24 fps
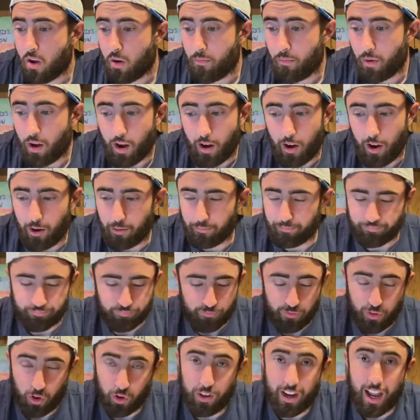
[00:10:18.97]
um,
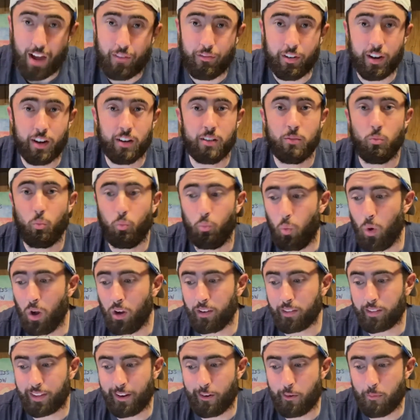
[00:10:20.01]
Phil Nevin,
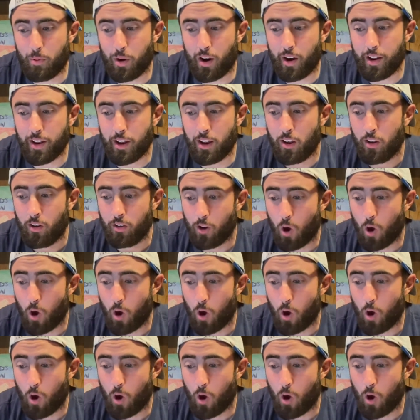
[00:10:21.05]
Wilts, everybody.